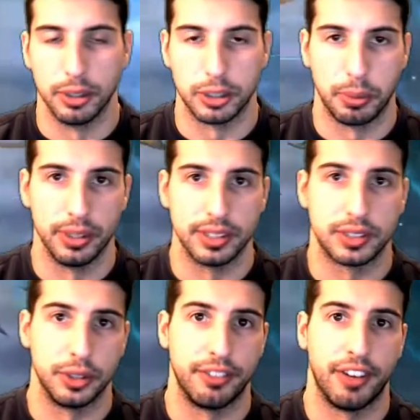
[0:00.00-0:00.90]
pull his
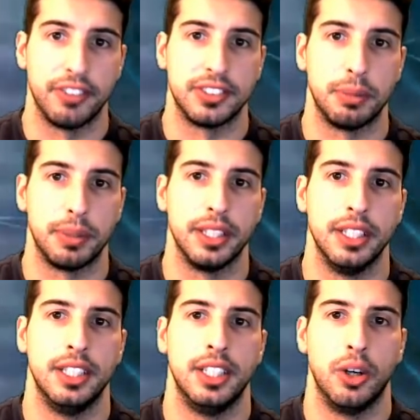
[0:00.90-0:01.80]
35
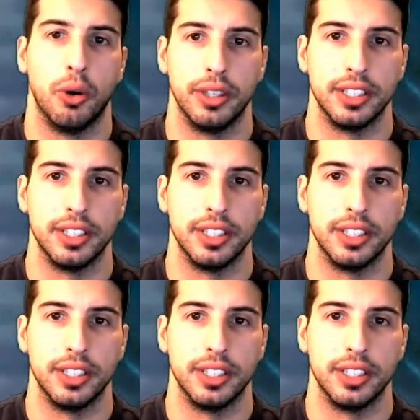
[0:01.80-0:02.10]
CP or his